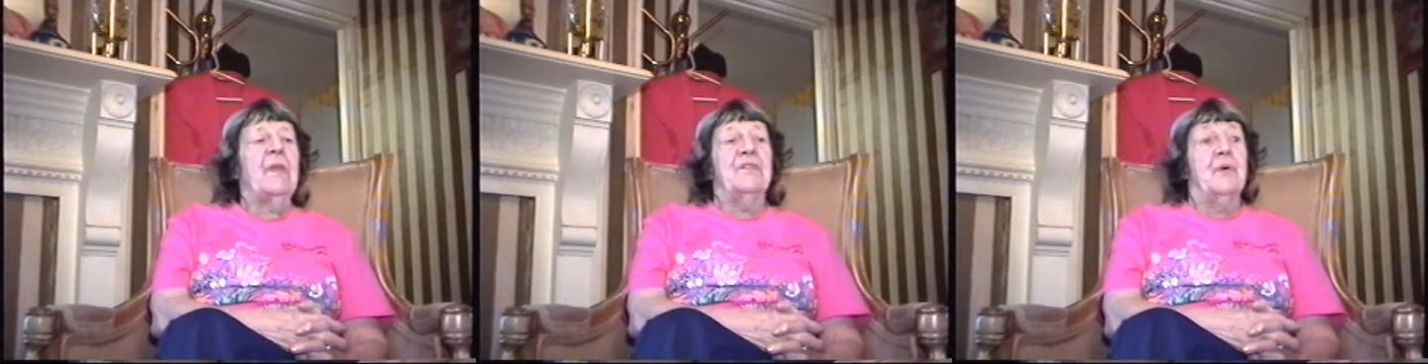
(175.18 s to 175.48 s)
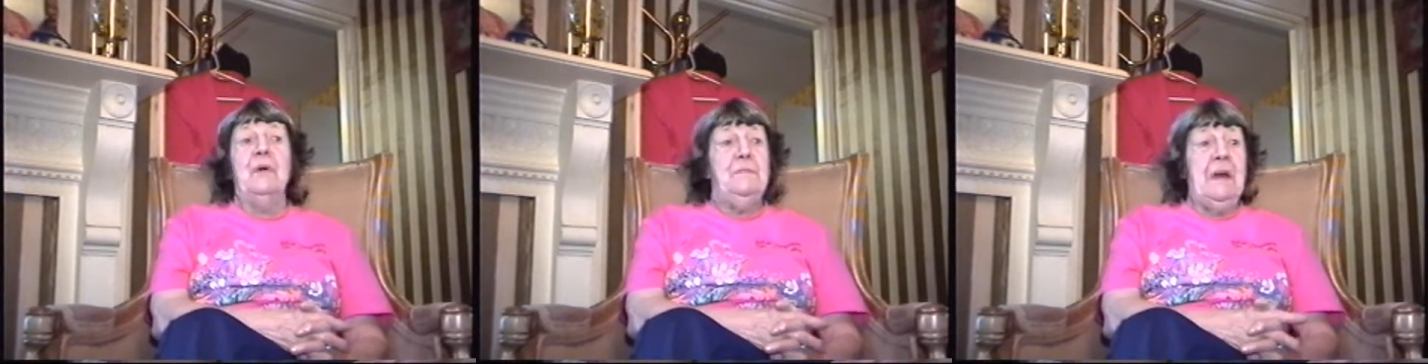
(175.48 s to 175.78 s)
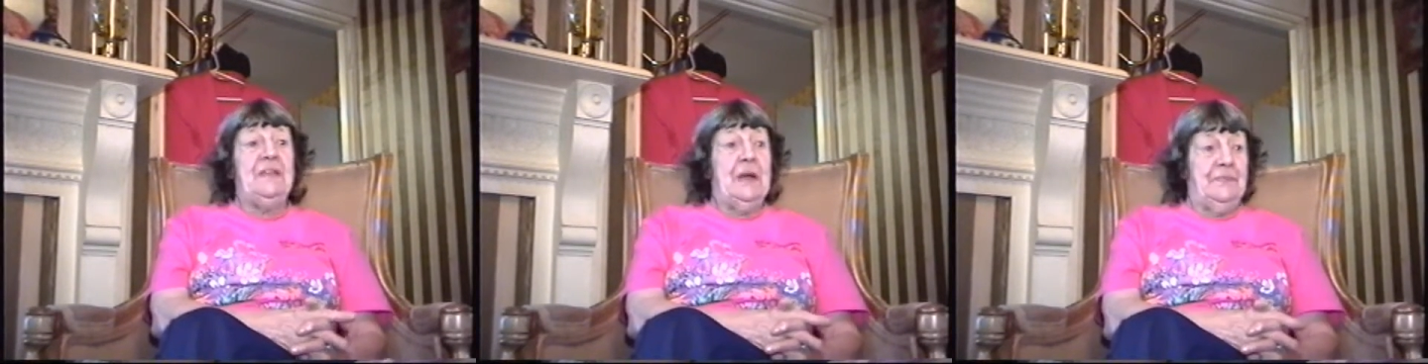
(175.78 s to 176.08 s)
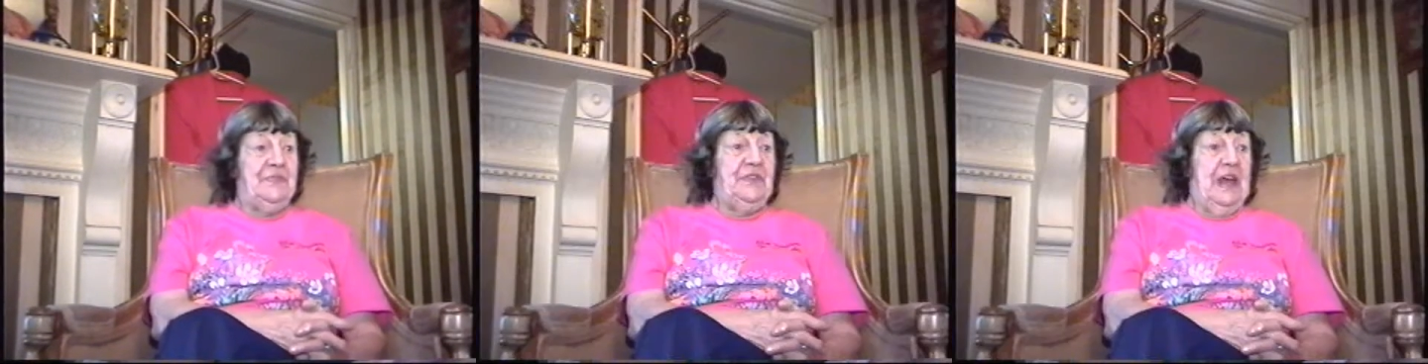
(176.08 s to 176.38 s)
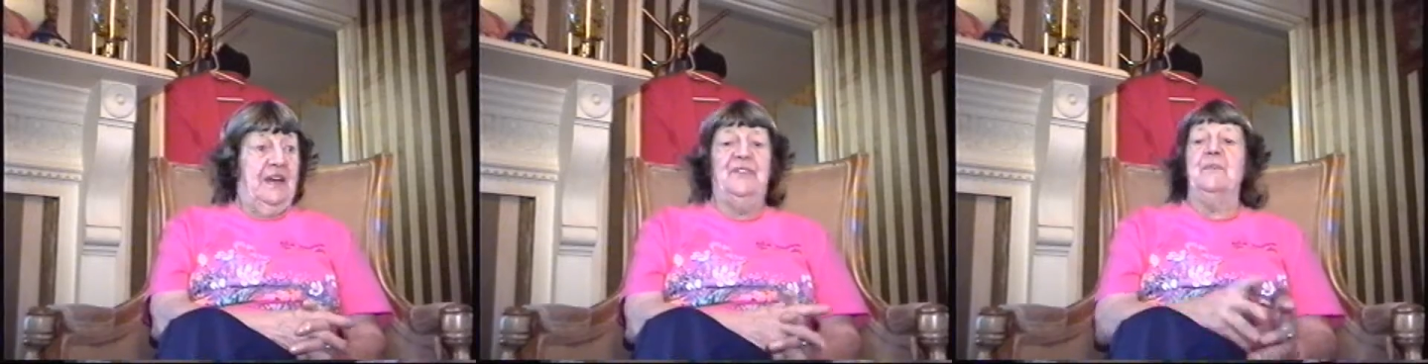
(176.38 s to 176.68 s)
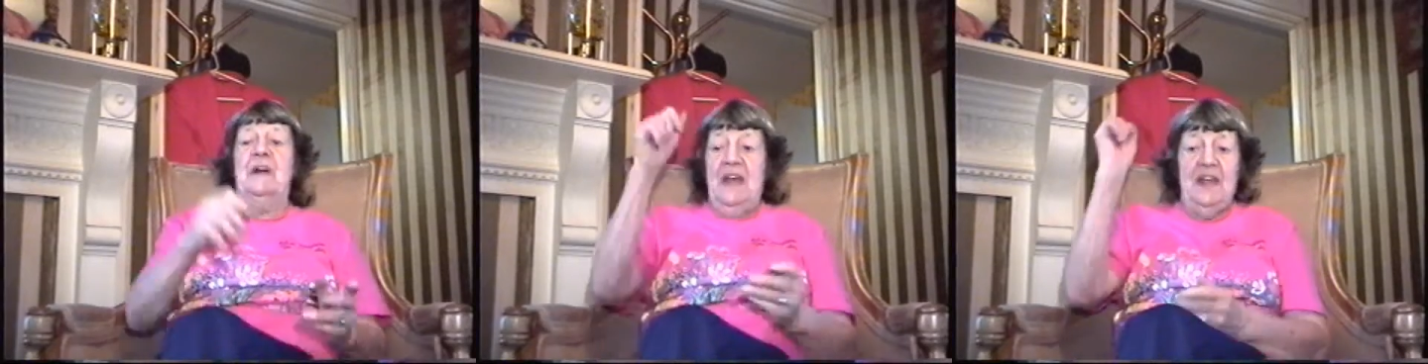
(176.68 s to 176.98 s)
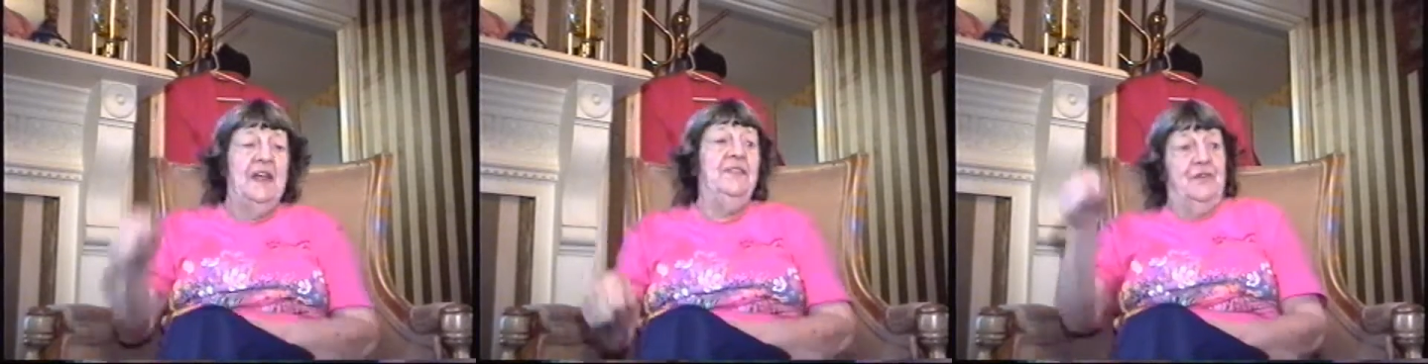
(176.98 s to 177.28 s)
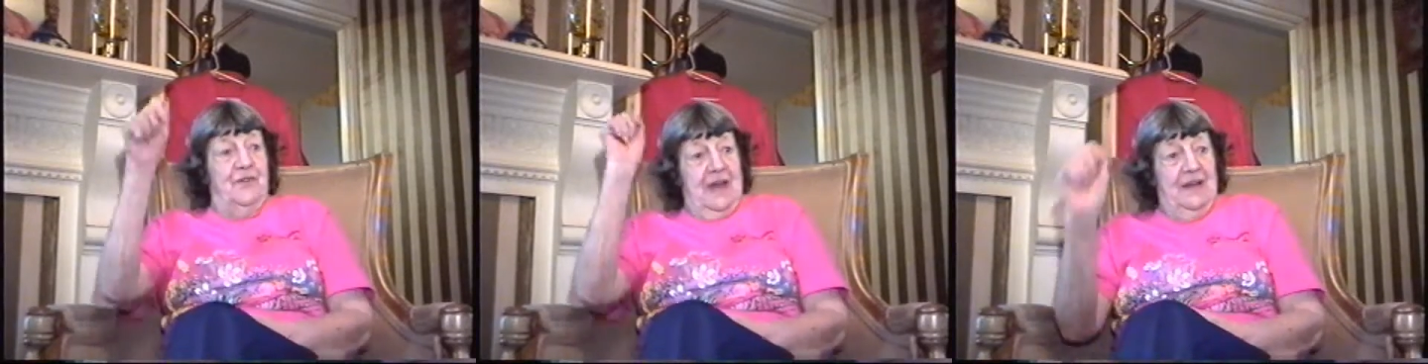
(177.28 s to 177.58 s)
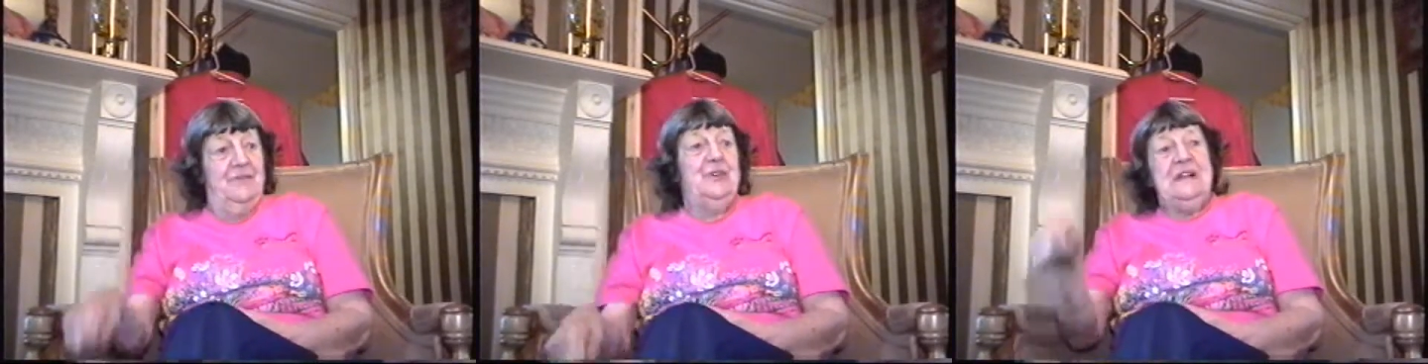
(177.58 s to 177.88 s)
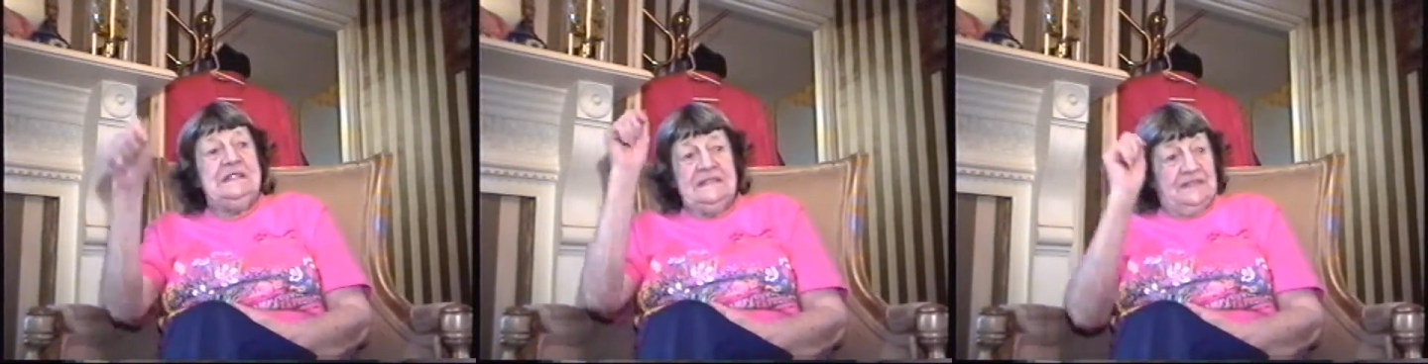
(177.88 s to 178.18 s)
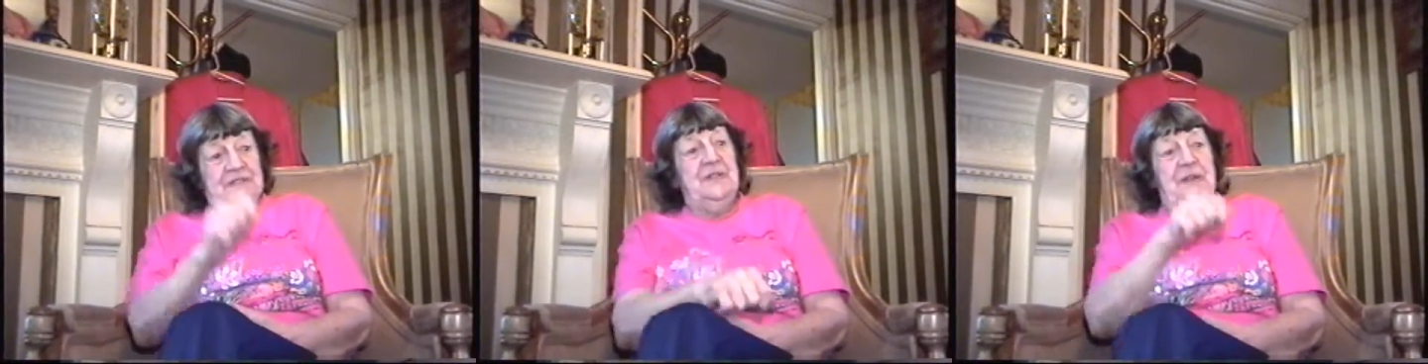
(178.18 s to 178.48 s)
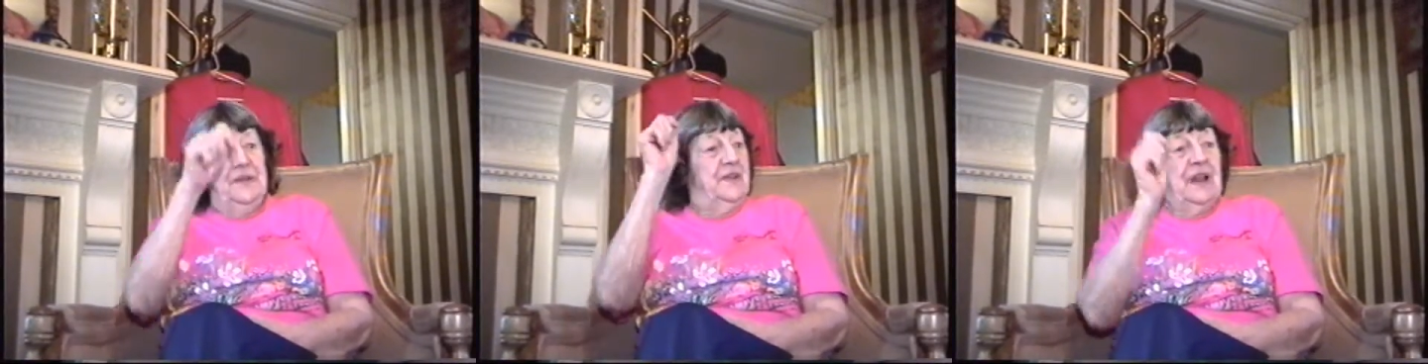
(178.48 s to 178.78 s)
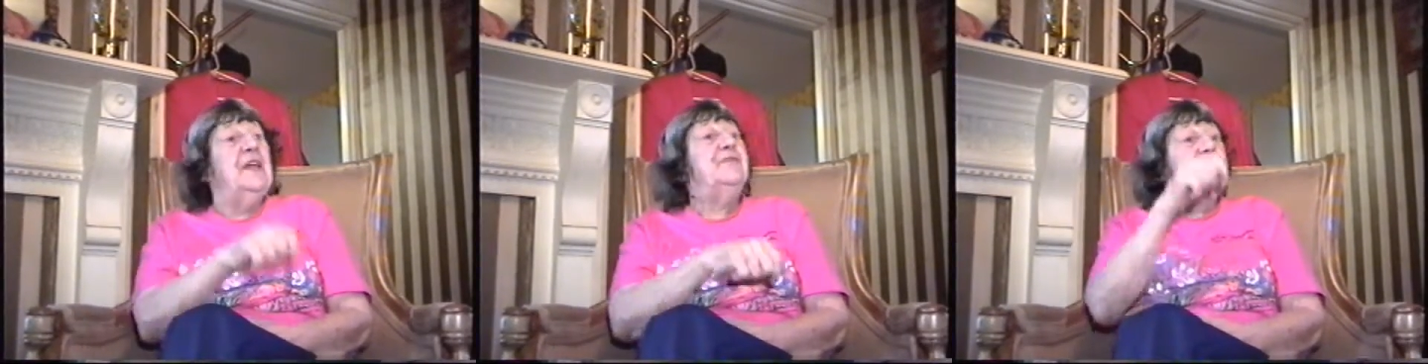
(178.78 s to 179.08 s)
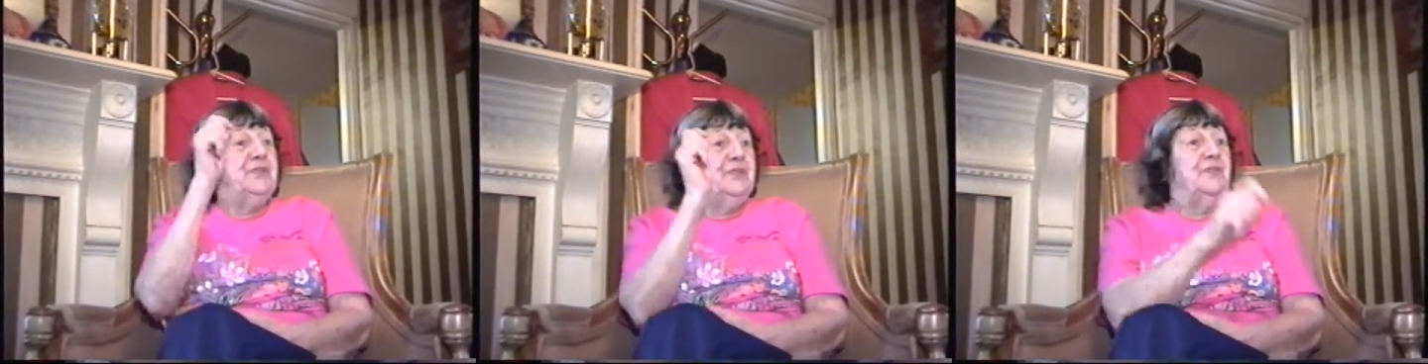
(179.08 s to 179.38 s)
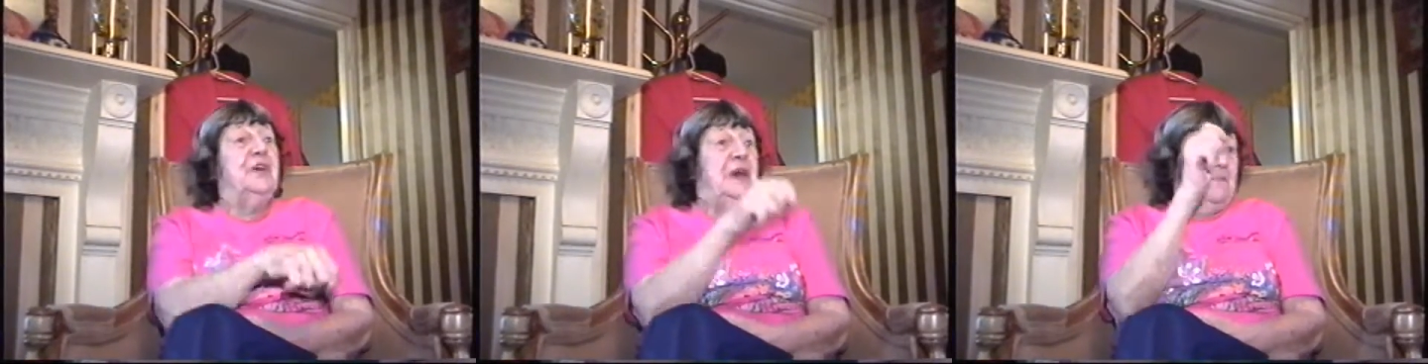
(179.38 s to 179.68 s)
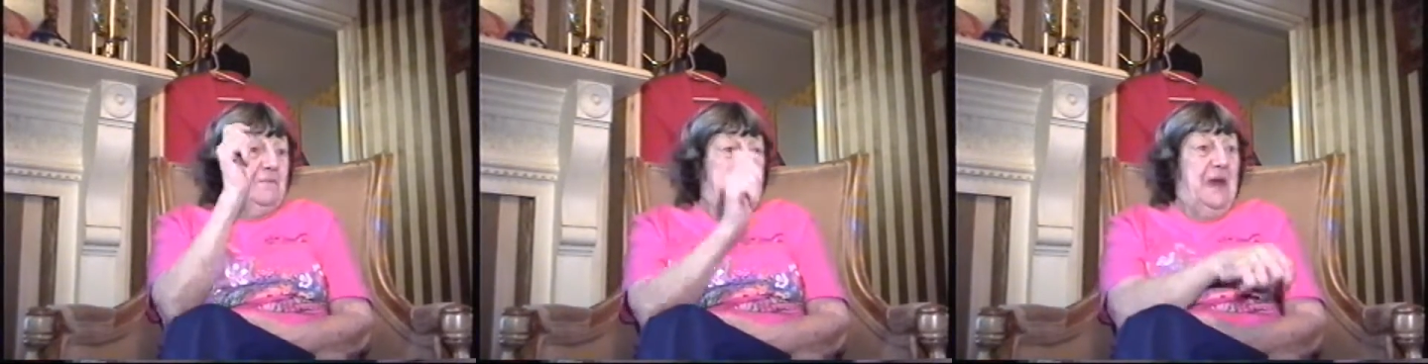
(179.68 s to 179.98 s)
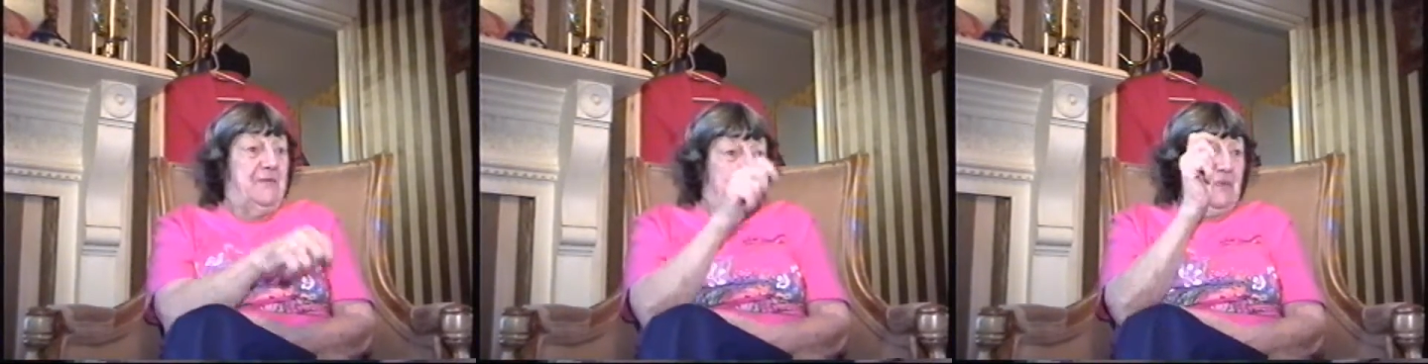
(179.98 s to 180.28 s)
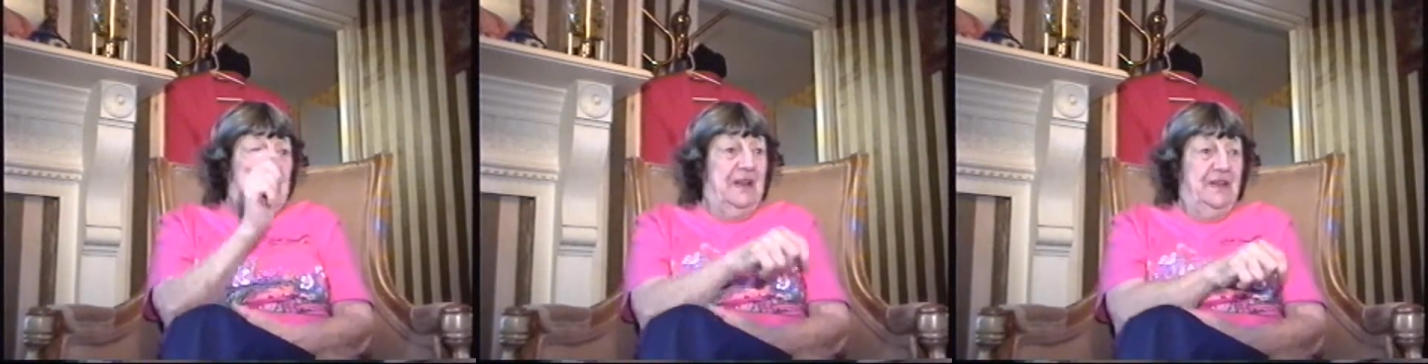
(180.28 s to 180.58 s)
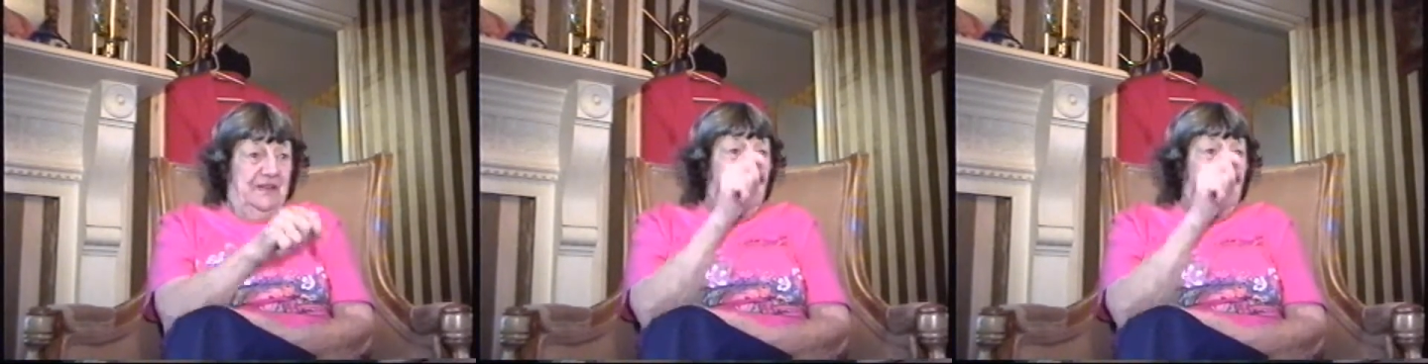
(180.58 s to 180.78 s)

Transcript: So we picked up sticks and we're hitting the ground. That's what you do to keep a bear away.